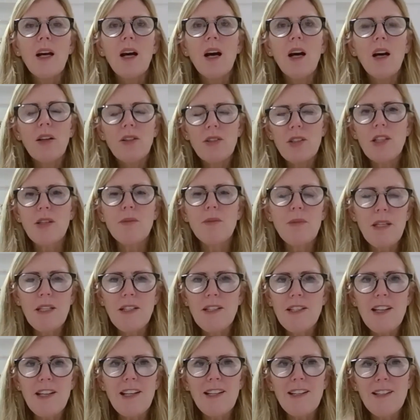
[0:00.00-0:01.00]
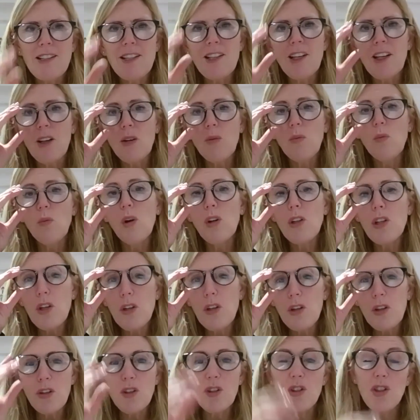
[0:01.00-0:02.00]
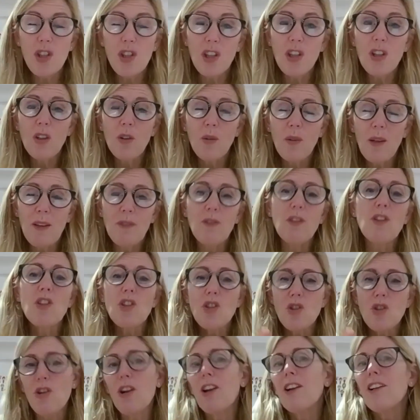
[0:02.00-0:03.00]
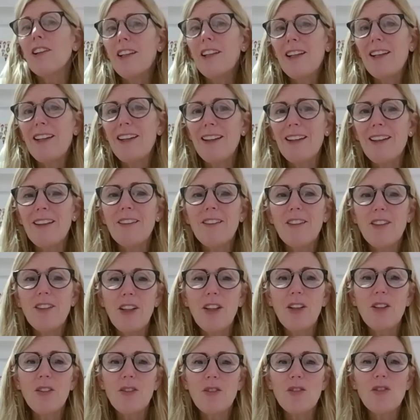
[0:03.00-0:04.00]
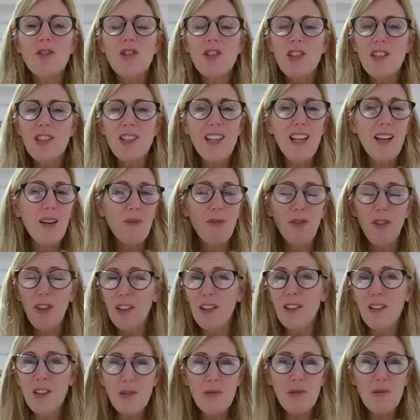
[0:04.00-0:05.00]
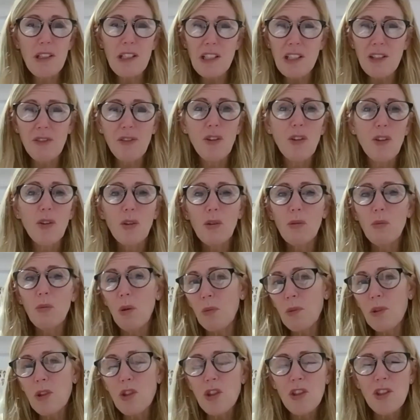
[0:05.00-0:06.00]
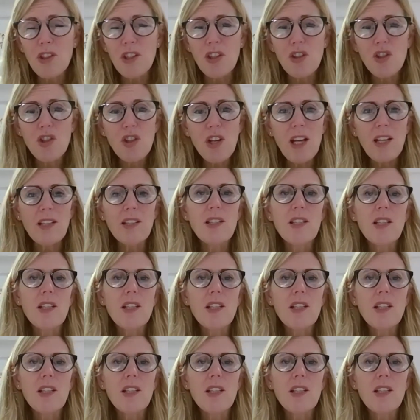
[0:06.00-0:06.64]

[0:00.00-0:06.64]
Ask a mediator what you can do. If you're struggling, just say, I'm finding this really difficult, what would you suggest?